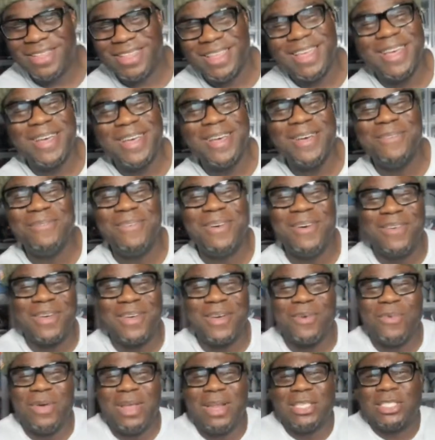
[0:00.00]
I'm over
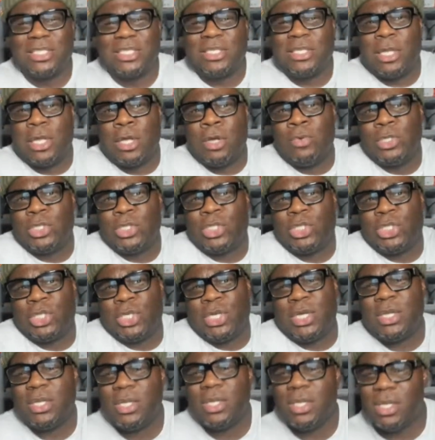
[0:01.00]
like, what? Slow as
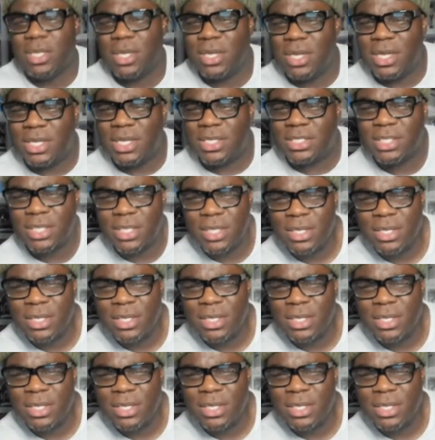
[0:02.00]
shit. Look at this.